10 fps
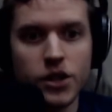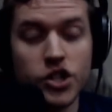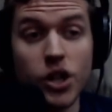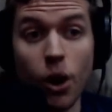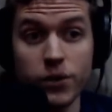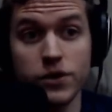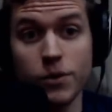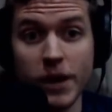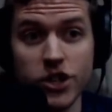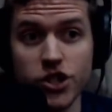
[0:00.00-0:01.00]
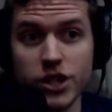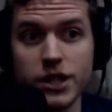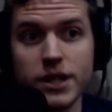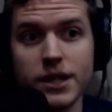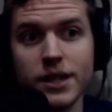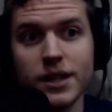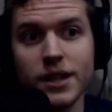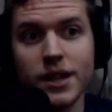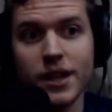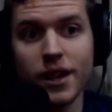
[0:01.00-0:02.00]
She also mentioned,
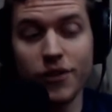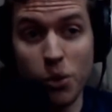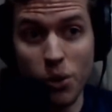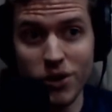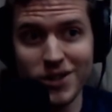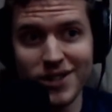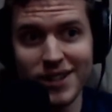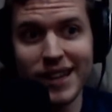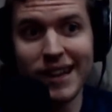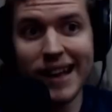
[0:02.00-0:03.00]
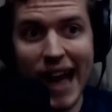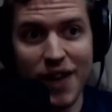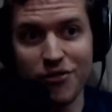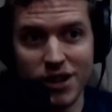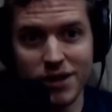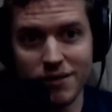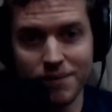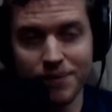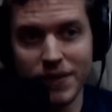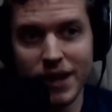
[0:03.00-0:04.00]
of course, Catherine.
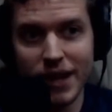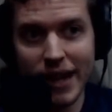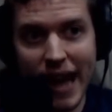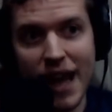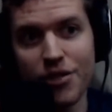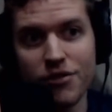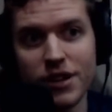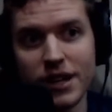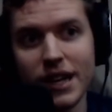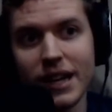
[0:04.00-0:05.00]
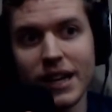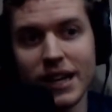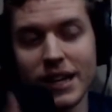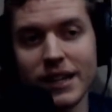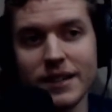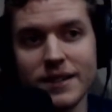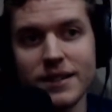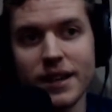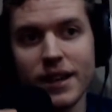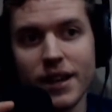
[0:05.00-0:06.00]
Catherine
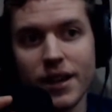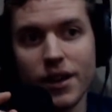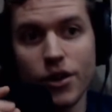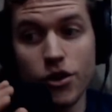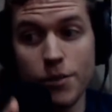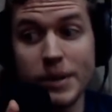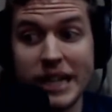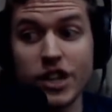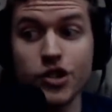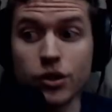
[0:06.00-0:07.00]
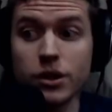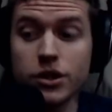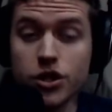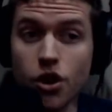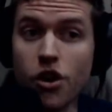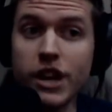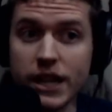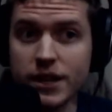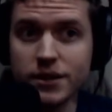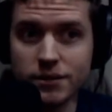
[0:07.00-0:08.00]
is her potential
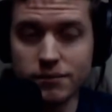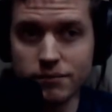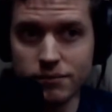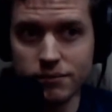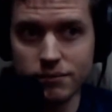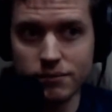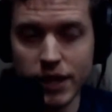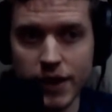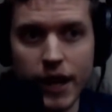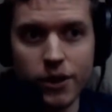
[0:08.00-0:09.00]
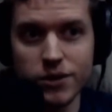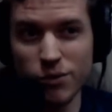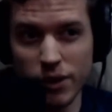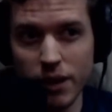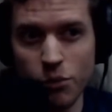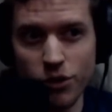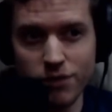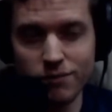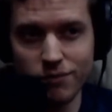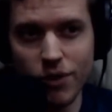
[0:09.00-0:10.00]
target in the house, and we'll get more
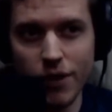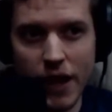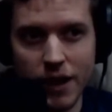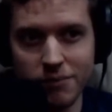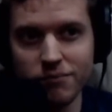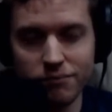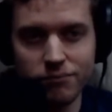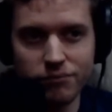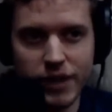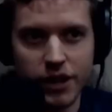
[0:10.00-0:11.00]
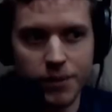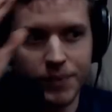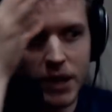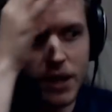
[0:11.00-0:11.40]
on that later.